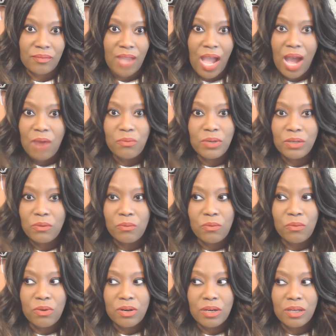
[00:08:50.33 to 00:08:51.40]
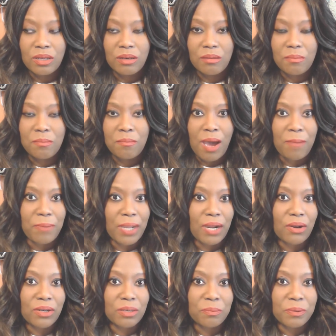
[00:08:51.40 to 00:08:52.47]
I wouldn't want my
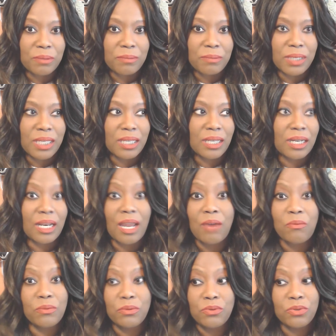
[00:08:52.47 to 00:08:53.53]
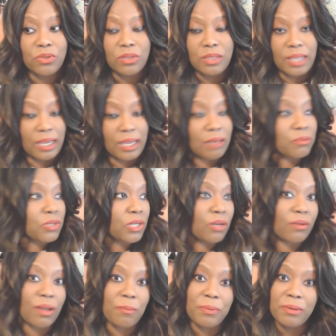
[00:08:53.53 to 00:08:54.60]
parent to put me in, and I would damn sure
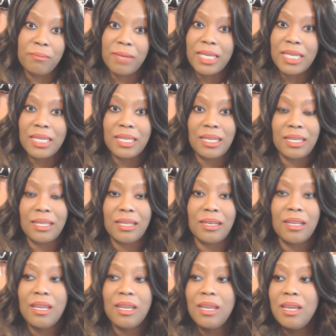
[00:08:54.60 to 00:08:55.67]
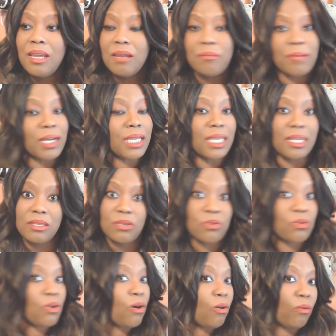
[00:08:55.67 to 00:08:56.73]
not put my kid in. My kids,
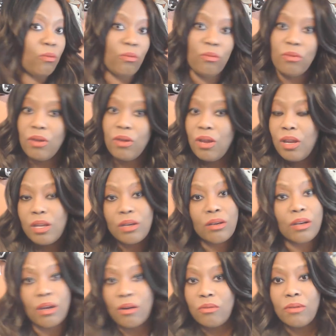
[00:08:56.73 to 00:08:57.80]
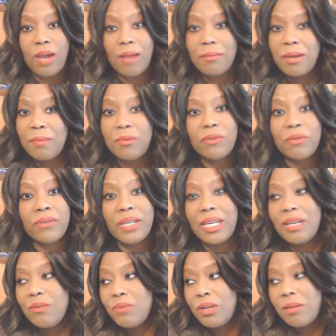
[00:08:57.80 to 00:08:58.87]
no. I'm not moving
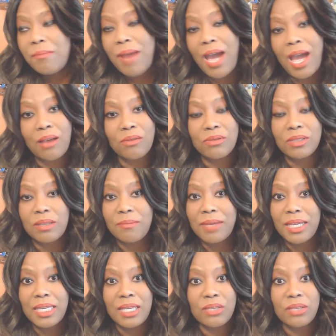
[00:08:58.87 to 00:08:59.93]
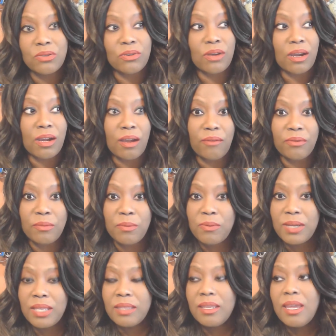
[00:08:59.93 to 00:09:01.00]
anyone in my house that my kids are not comfortable
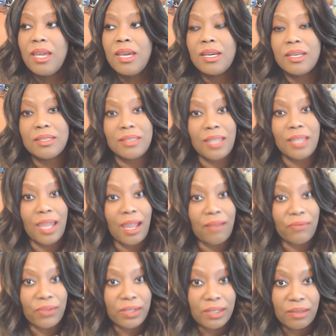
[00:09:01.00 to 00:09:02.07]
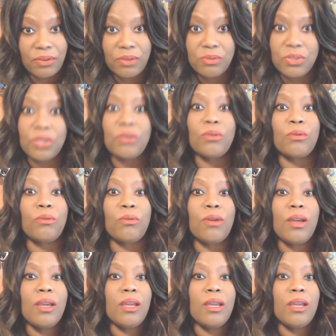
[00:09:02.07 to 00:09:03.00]
with because they have to live here, too.